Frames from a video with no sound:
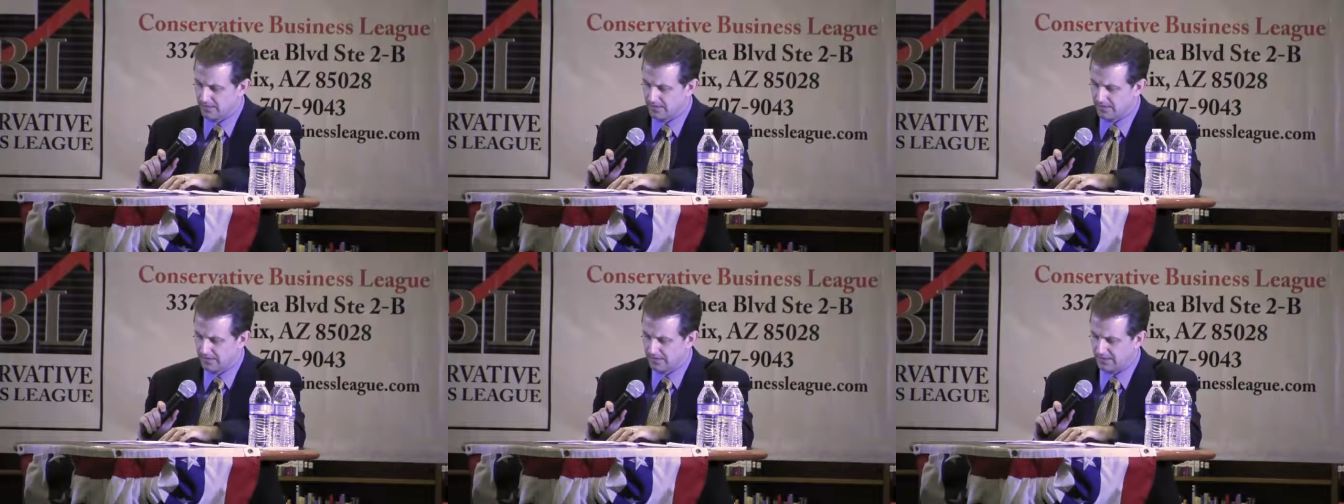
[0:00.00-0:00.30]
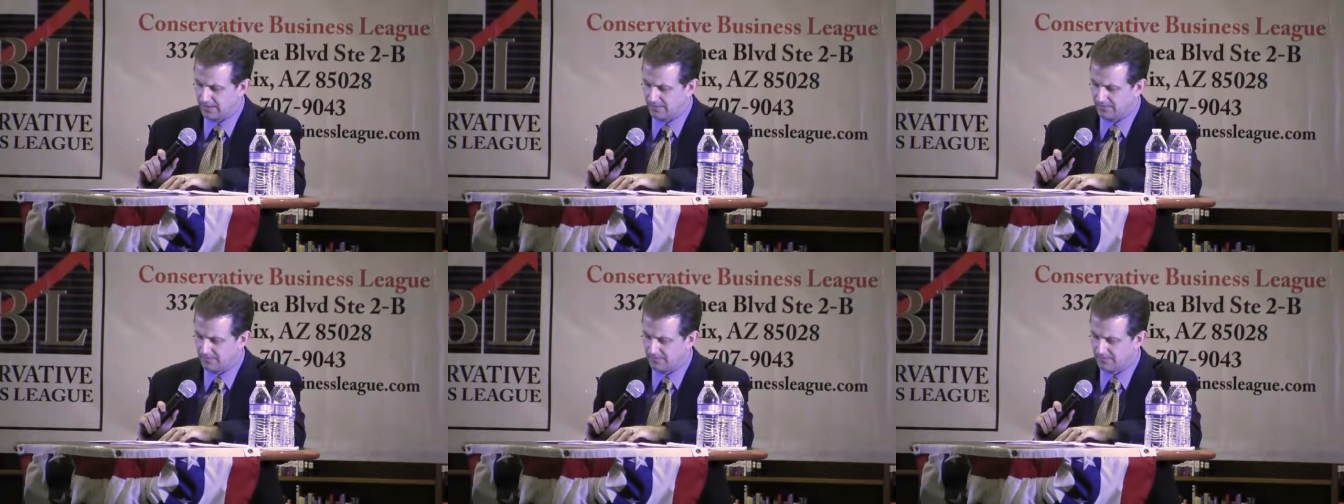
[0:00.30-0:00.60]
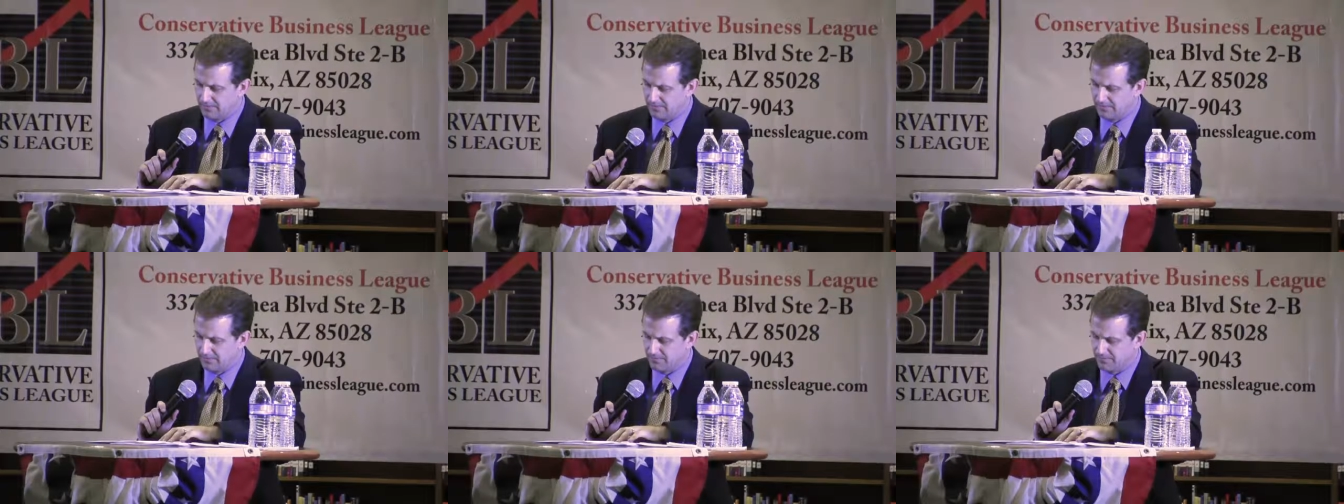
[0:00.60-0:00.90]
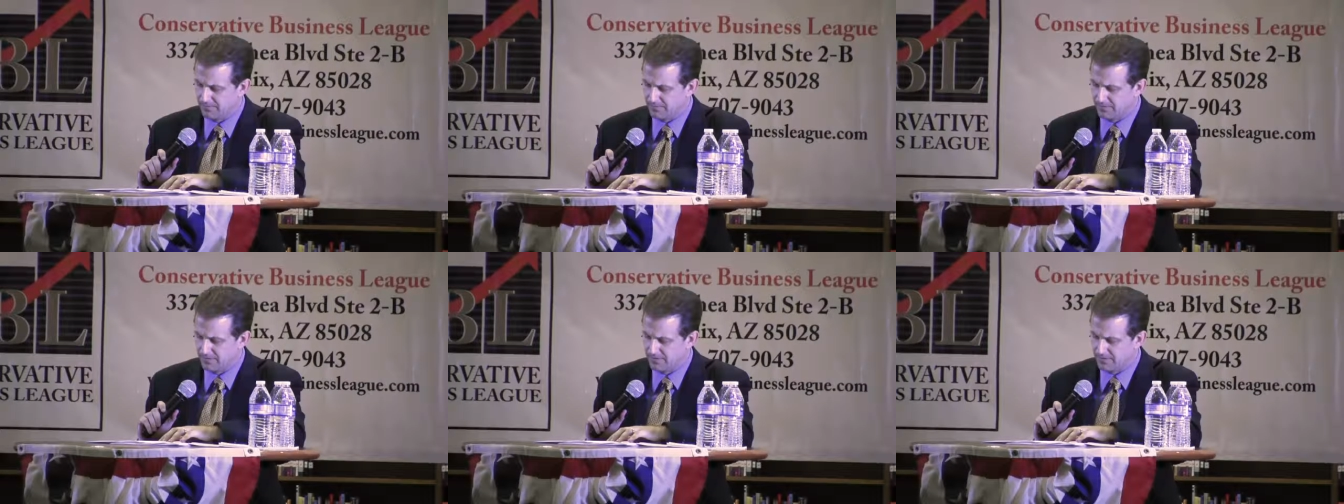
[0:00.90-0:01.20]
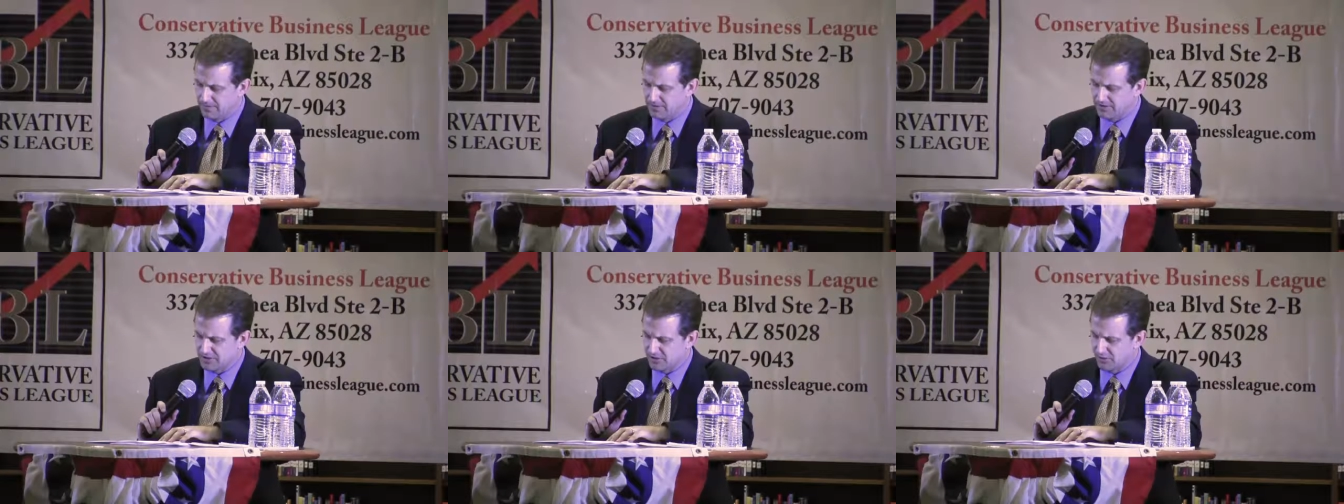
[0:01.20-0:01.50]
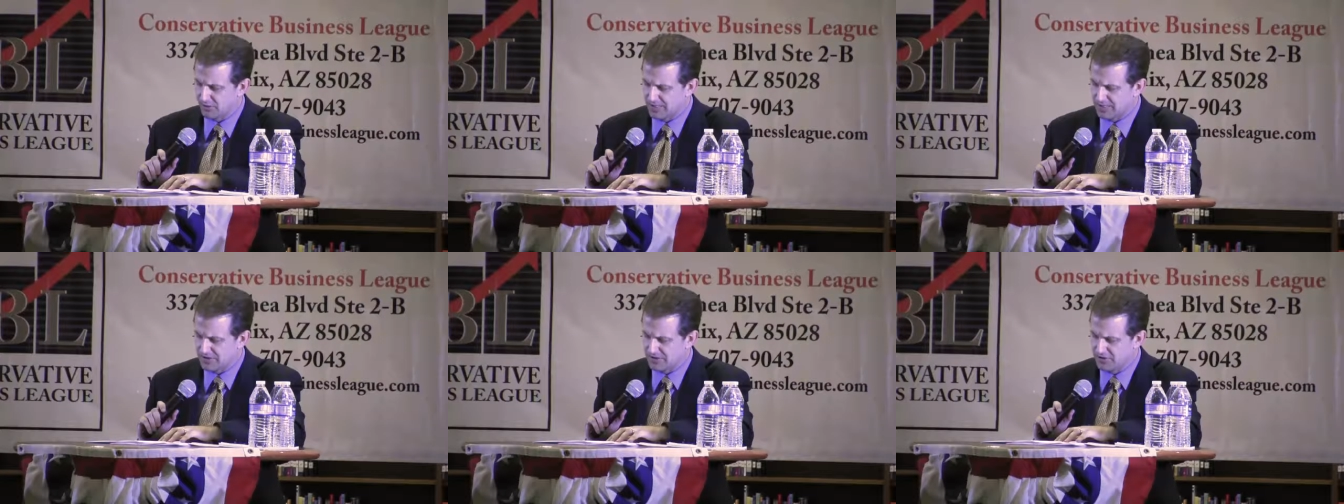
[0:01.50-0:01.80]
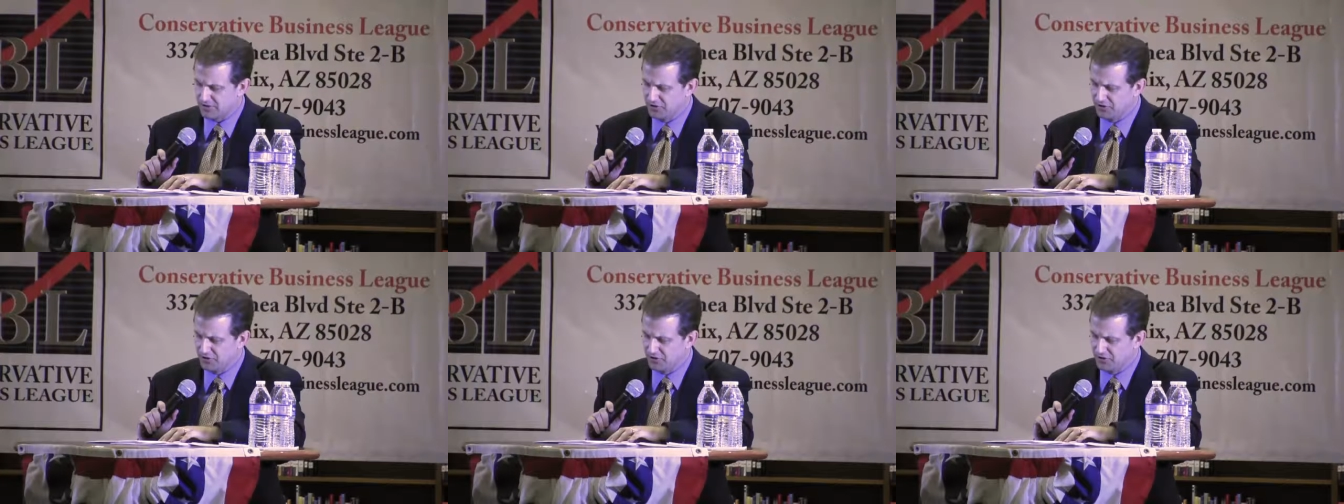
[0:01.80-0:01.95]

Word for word: Cross. Um, Mister Weisser,